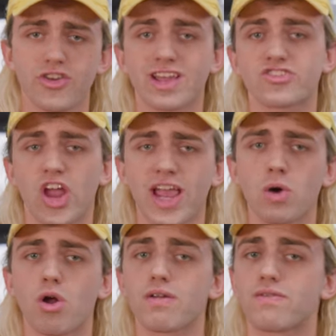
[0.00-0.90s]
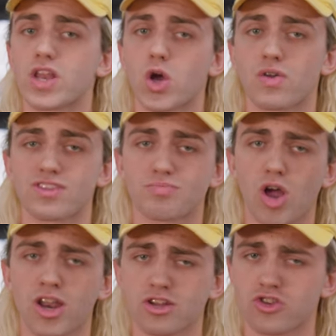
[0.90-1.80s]
you can check out our video on this
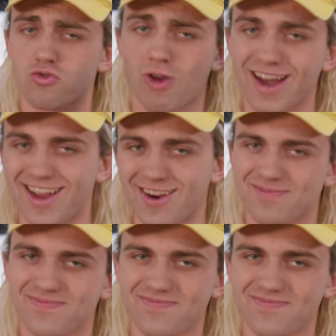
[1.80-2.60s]
product right here.